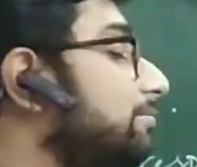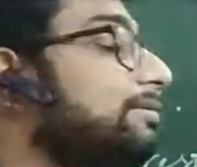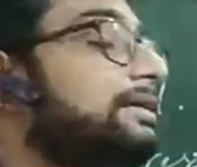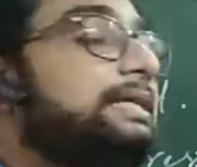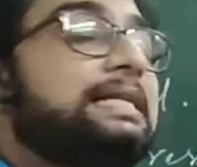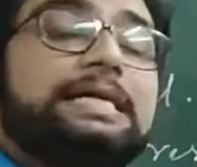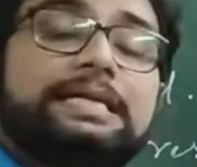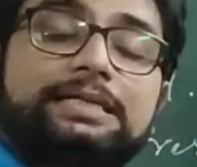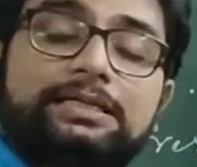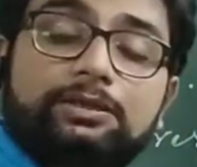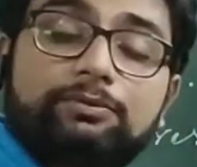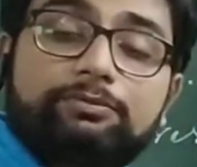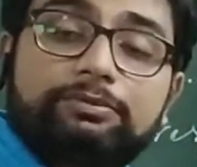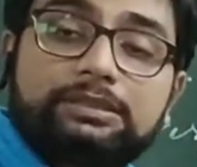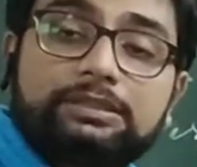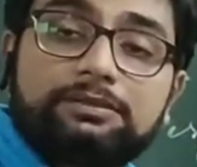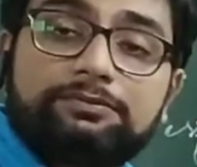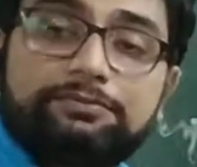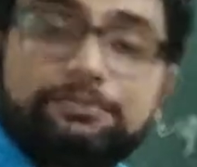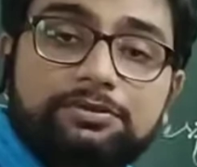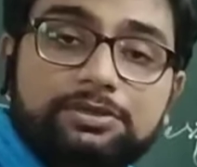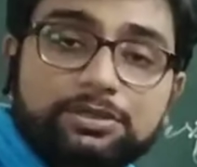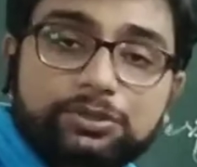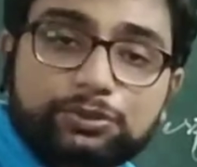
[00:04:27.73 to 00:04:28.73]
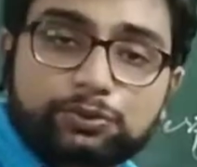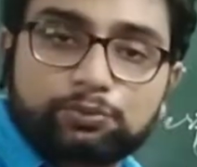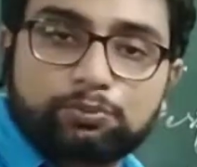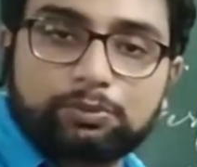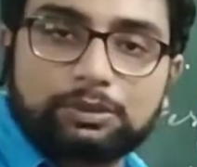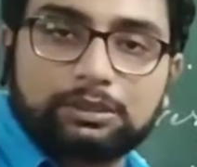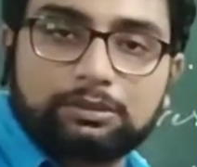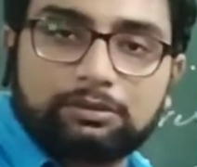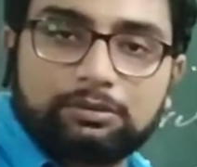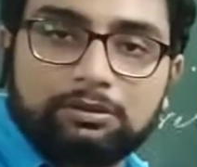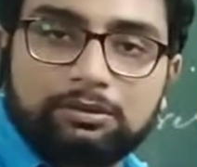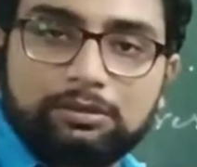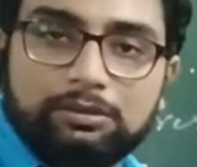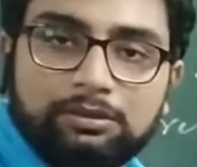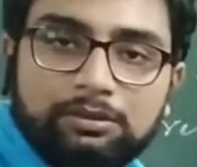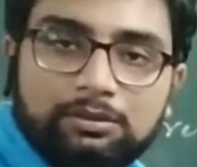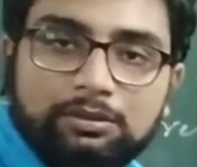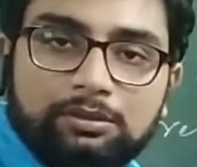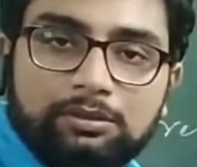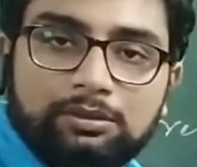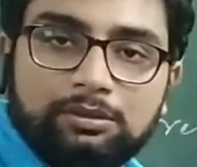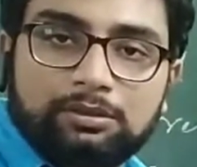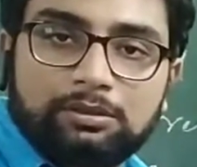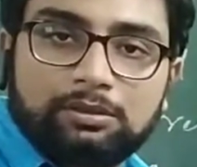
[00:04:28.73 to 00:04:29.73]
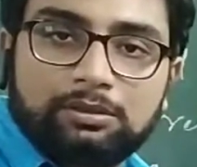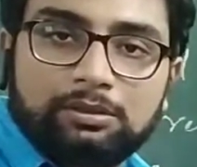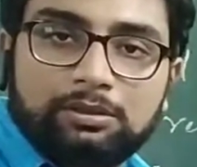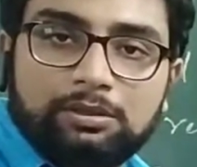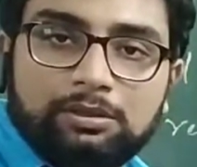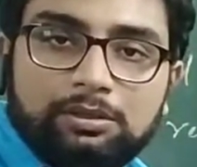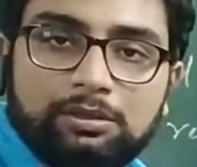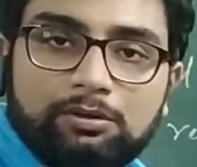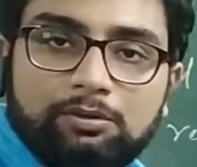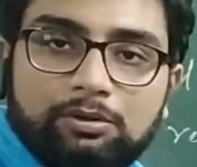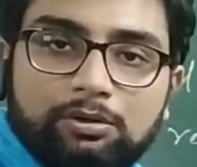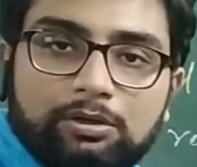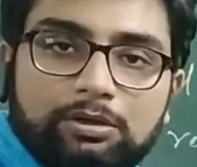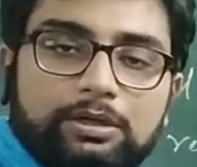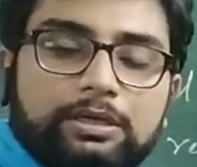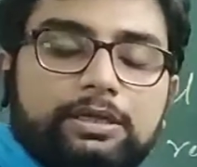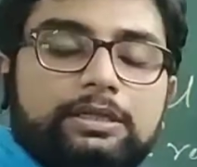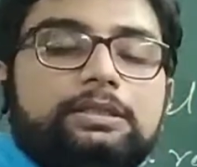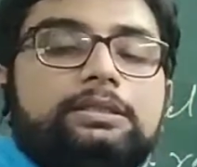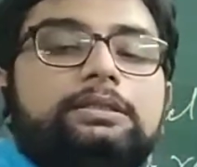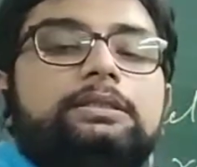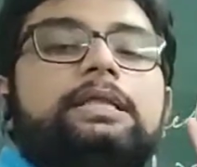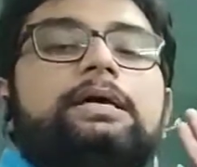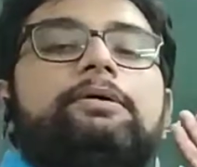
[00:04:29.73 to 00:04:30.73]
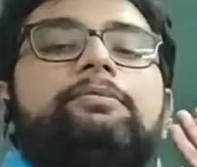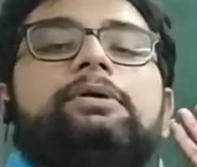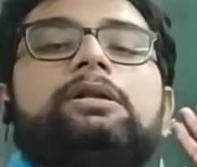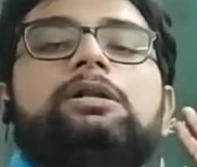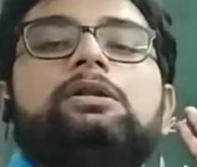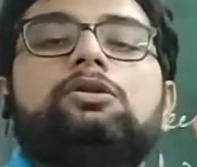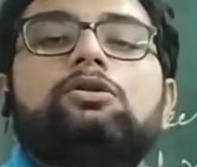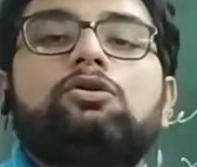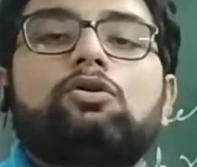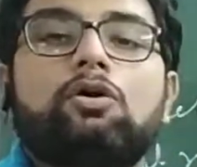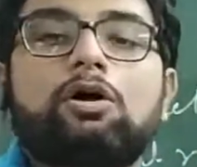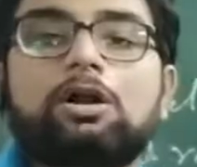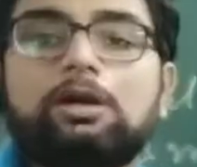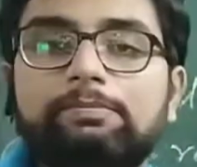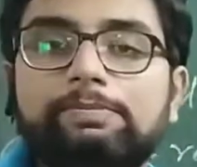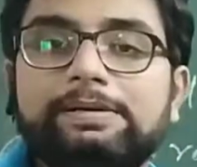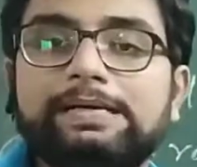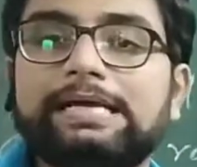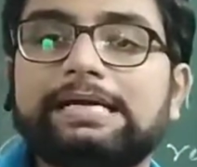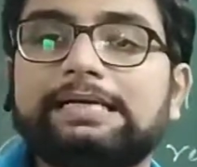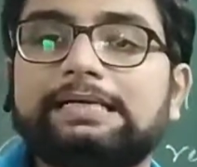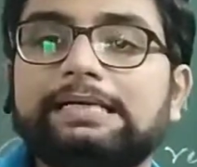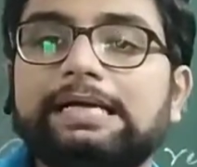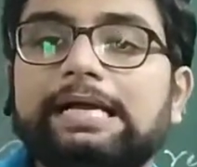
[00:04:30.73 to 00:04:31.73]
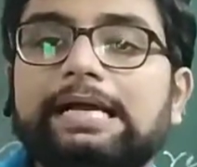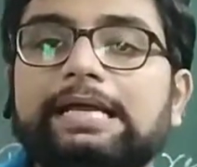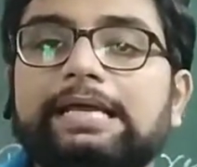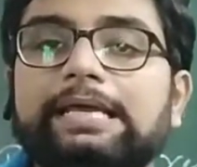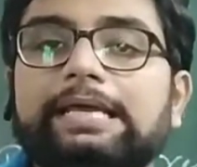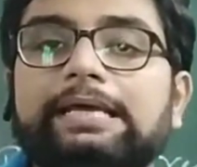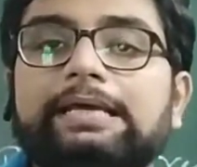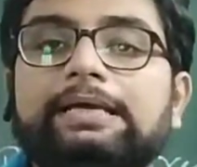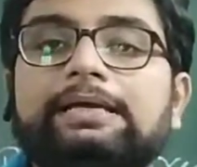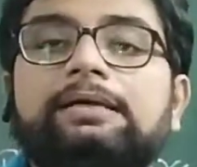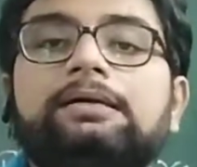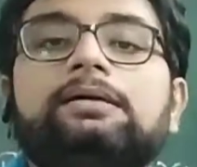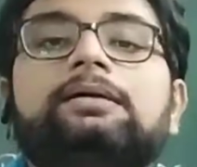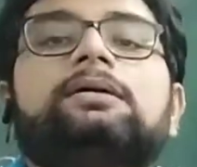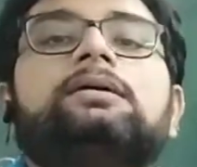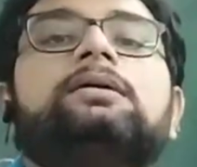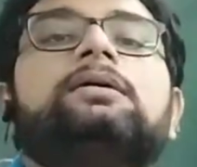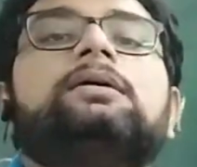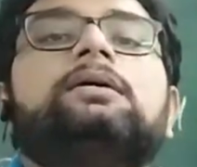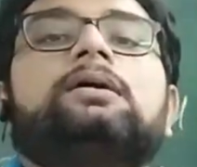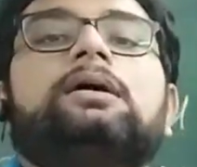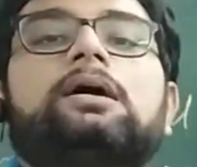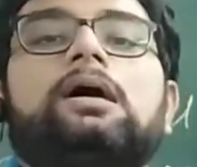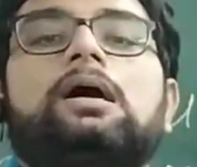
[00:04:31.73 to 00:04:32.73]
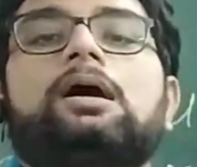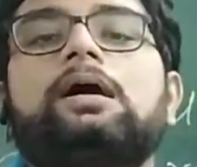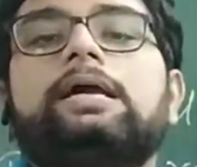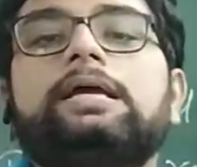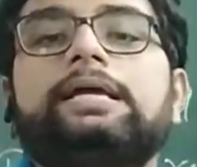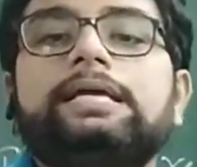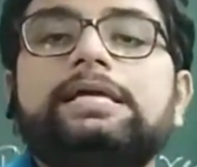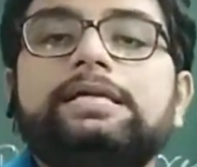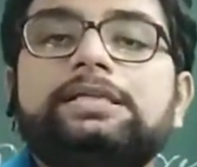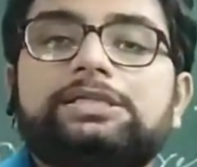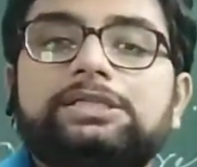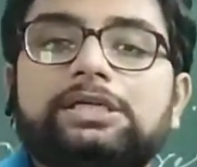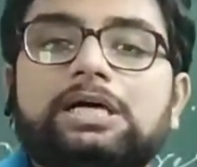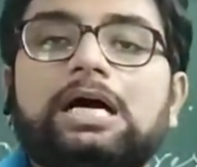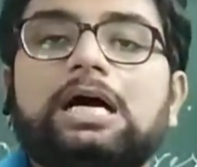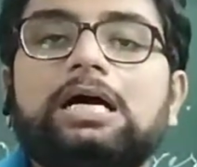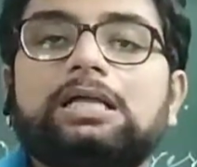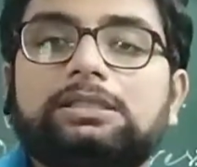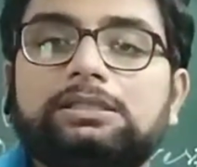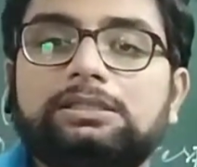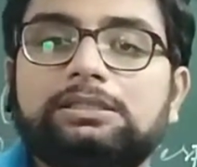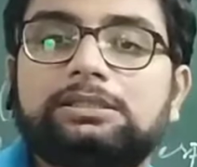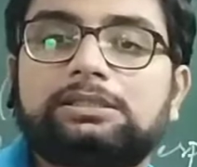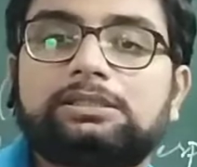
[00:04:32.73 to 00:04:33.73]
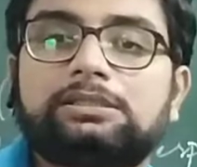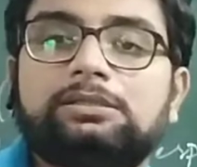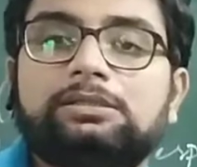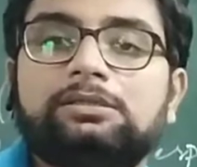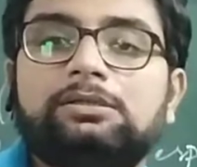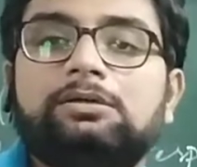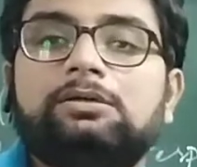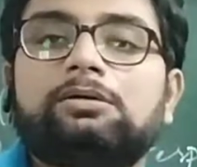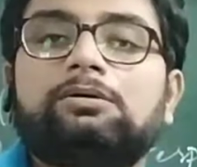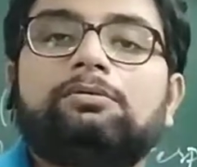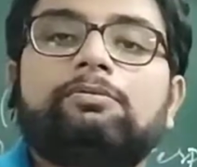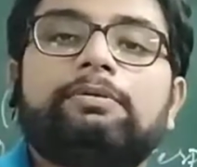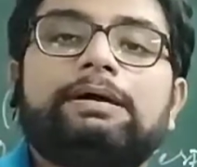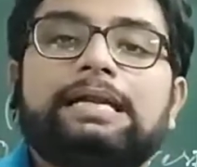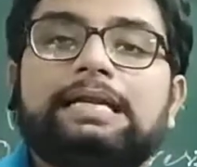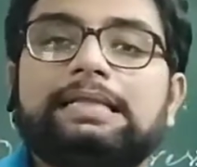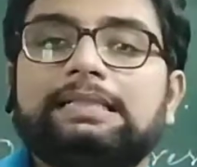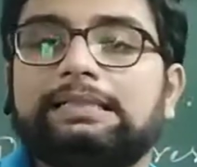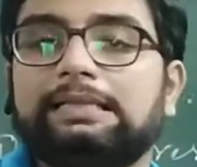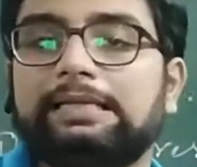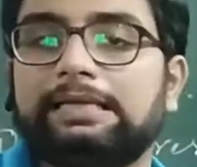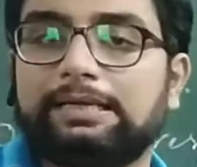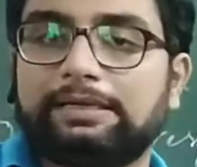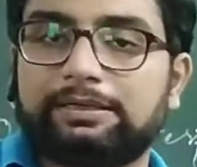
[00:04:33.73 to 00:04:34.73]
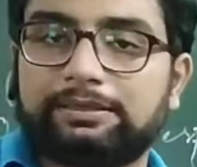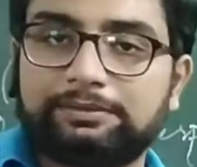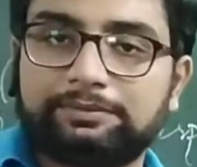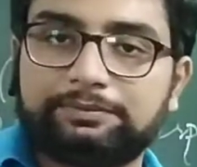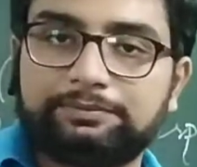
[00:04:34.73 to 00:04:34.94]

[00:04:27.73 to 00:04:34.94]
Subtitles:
related with the first one. They will not be attacking each other when and there.